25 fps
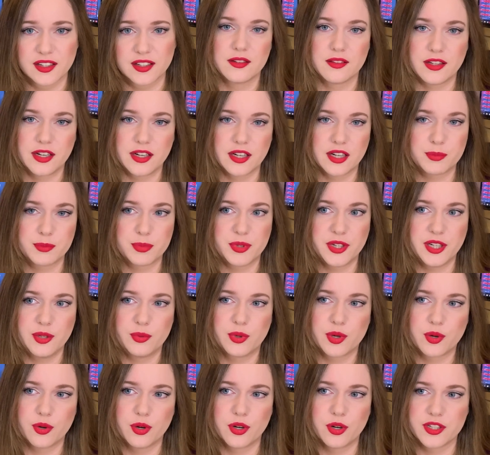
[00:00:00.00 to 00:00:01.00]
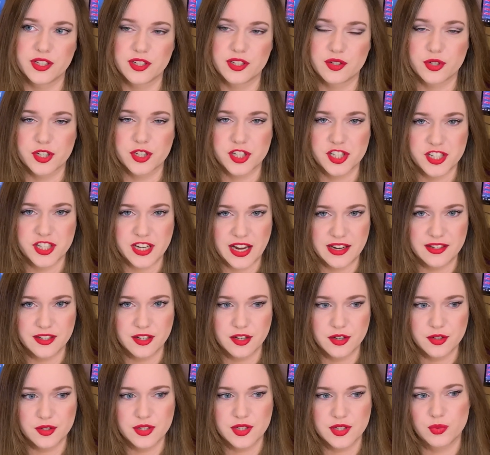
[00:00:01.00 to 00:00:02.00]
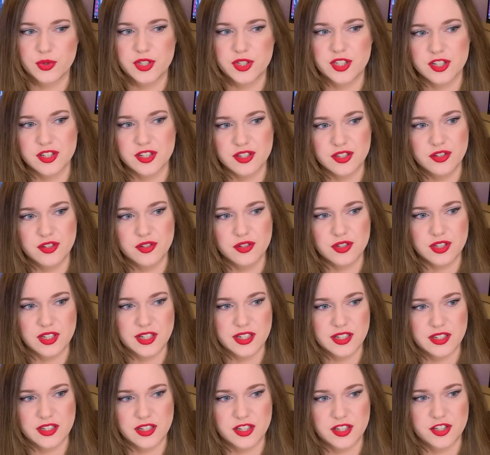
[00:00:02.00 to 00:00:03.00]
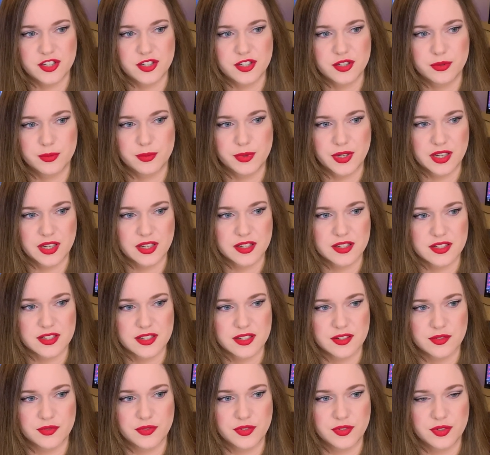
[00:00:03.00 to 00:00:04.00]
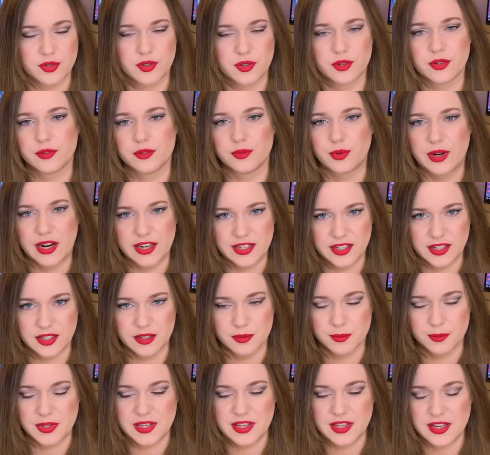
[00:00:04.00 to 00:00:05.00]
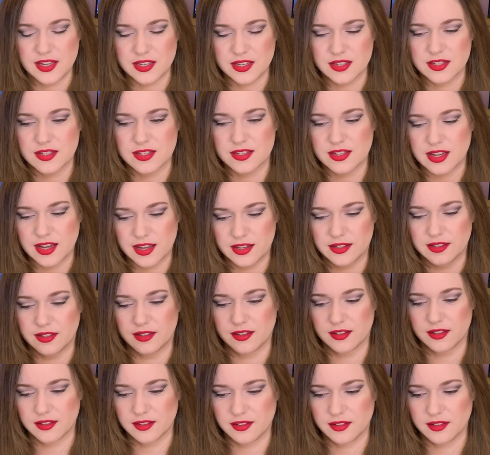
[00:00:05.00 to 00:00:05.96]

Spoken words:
There are pre-recorded crescendos, which is usually an issue because if you're writing a piece and,